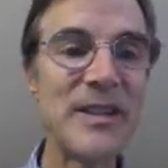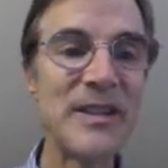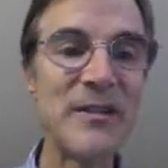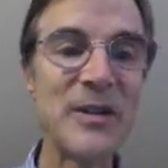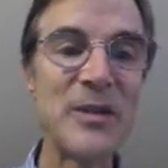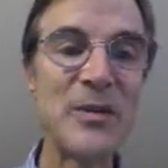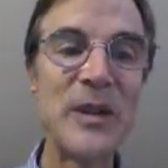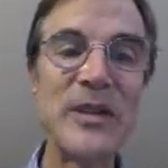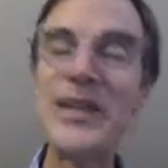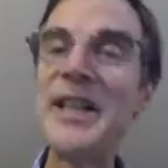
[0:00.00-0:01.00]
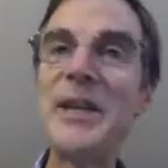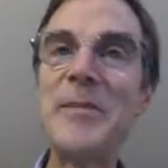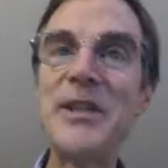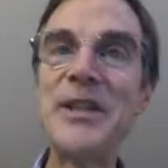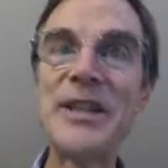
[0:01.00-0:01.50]
The first one is the
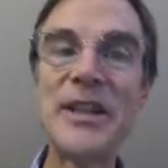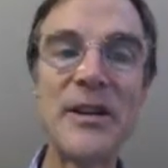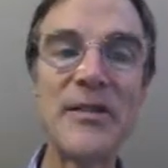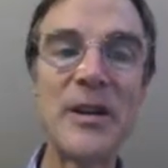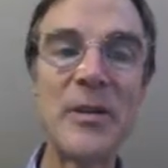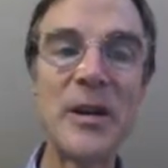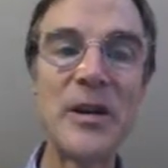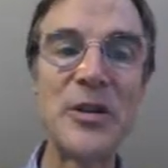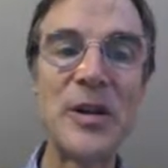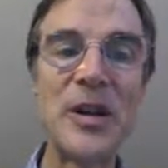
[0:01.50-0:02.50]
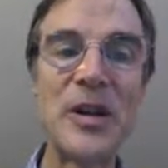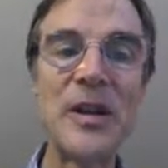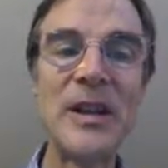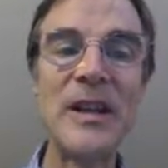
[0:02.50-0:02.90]
image itself that you want to draw.